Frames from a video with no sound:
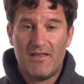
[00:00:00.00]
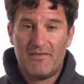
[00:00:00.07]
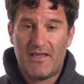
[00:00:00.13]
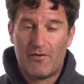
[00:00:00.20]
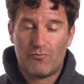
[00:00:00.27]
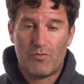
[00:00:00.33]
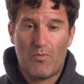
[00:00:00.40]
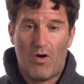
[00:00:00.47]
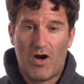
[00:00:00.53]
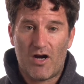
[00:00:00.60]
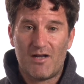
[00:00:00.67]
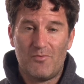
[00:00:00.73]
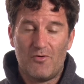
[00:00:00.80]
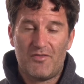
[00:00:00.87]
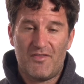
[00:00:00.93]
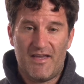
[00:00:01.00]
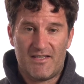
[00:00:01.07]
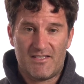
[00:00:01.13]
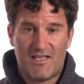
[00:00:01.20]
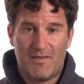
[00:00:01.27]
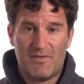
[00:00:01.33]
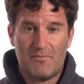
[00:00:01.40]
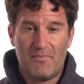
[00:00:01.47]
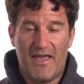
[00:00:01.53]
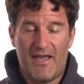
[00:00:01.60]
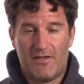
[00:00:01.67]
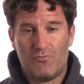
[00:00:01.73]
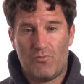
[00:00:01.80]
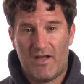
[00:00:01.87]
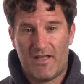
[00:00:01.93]
that remarkable things can be
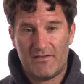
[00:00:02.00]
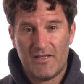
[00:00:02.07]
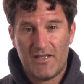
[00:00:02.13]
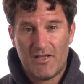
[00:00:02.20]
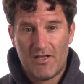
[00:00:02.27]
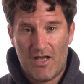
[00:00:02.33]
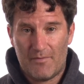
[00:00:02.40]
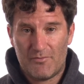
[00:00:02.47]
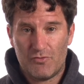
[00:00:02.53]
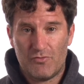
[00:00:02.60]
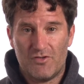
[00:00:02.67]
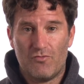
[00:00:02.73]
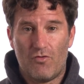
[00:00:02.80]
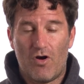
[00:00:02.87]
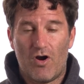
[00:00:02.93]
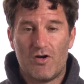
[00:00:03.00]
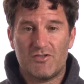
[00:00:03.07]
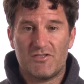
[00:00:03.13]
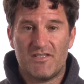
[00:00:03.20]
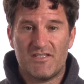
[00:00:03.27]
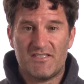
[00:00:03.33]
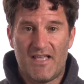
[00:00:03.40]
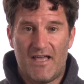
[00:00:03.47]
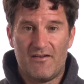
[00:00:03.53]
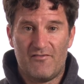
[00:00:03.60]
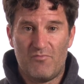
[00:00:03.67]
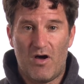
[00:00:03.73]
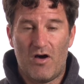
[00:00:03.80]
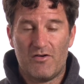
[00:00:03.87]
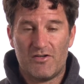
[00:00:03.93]
made when you enlarge the set
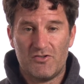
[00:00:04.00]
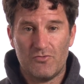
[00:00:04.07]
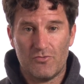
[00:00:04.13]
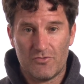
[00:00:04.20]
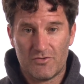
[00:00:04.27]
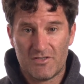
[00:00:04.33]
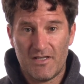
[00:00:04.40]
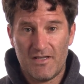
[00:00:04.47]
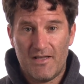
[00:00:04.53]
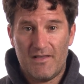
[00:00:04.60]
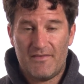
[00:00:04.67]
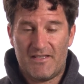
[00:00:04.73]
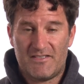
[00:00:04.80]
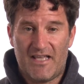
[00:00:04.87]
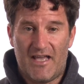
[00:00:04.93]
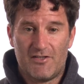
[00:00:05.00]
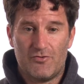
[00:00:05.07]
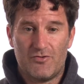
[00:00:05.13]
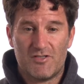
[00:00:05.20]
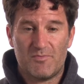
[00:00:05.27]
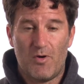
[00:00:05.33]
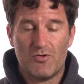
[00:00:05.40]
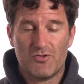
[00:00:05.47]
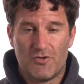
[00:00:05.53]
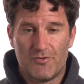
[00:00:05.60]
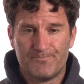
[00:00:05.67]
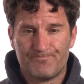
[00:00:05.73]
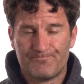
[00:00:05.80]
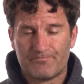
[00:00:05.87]
of molecules that's at your disposal.